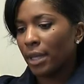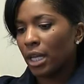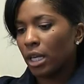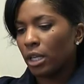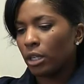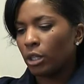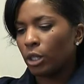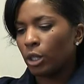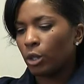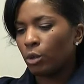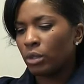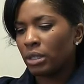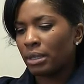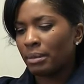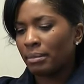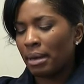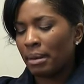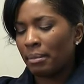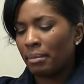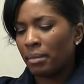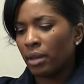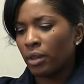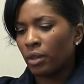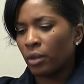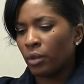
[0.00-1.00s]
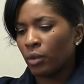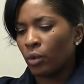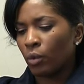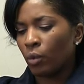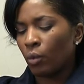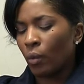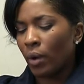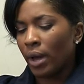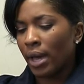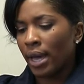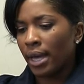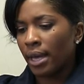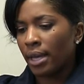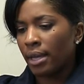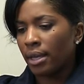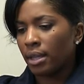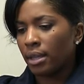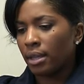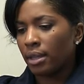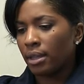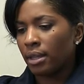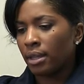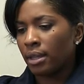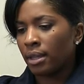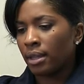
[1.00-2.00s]
losing my mother the way
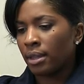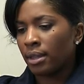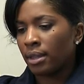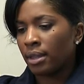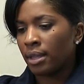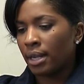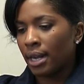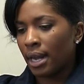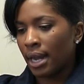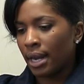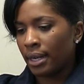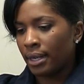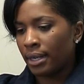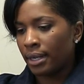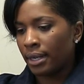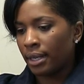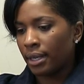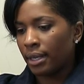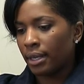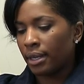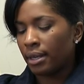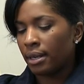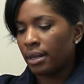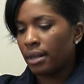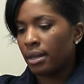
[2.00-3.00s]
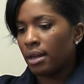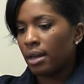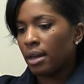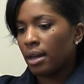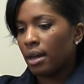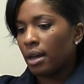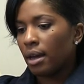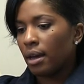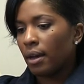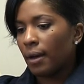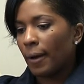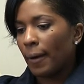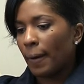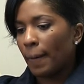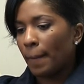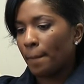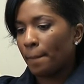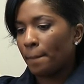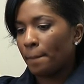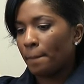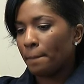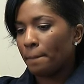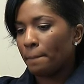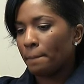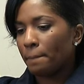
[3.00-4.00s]
that I did um,
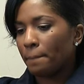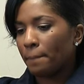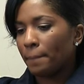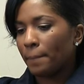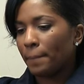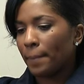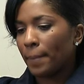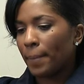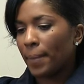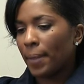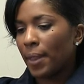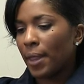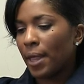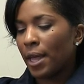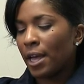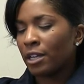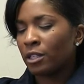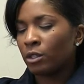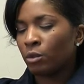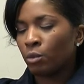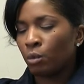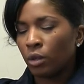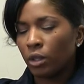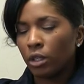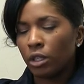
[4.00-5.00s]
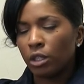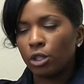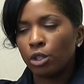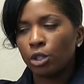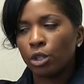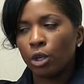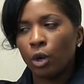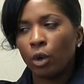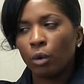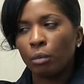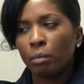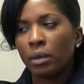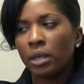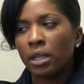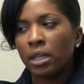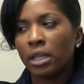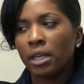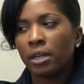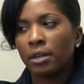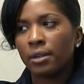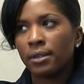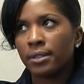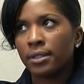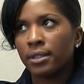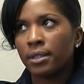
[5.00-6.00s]
has really shown me
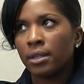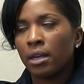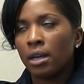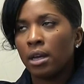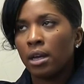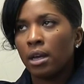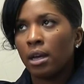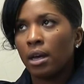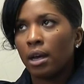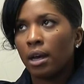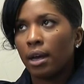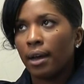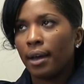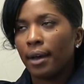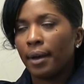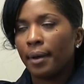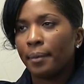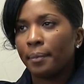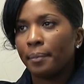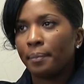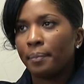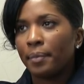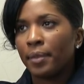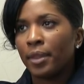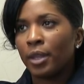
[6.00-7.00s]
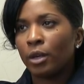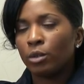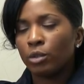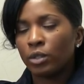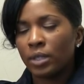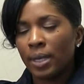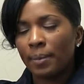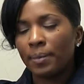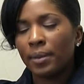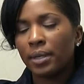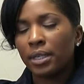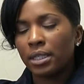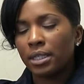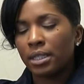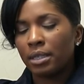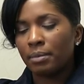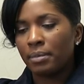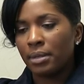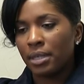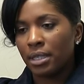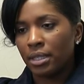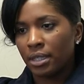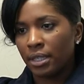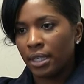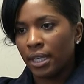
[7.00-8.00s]
there's um, there's something to
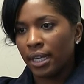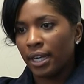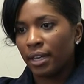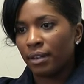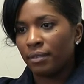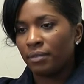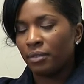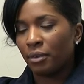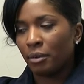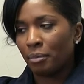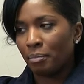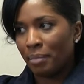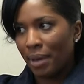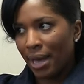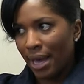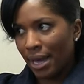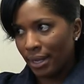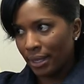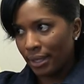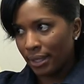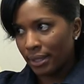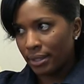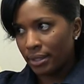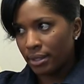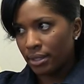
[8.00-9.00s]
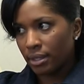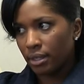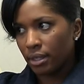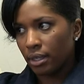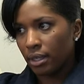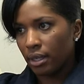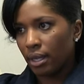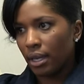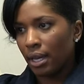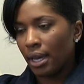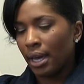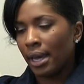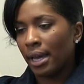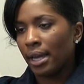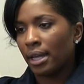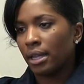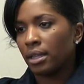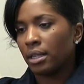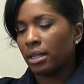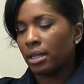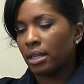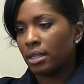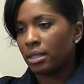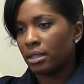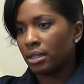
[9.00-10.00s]
be said for balance and
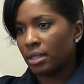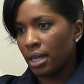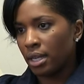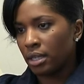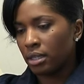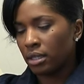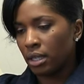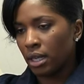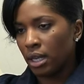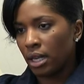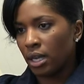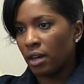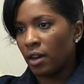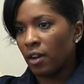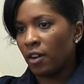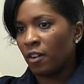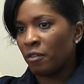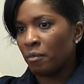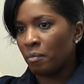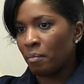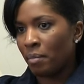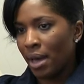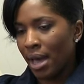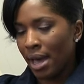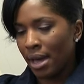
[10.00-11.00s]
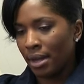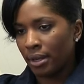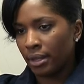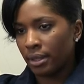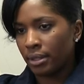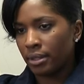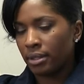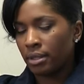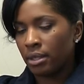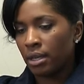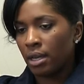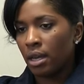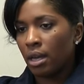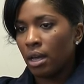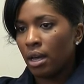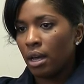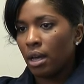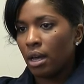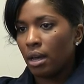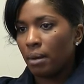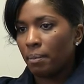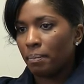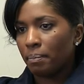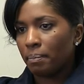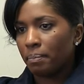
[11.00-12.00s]
the necessity of balance.
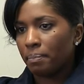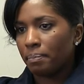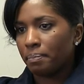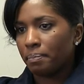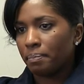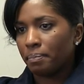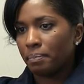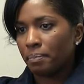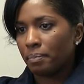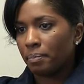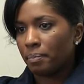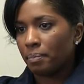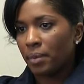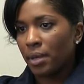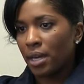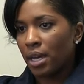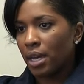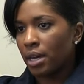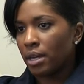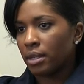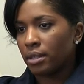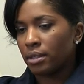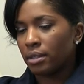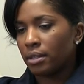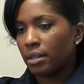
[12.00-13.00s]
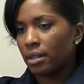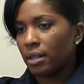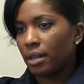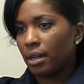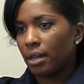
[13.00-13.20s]
Because,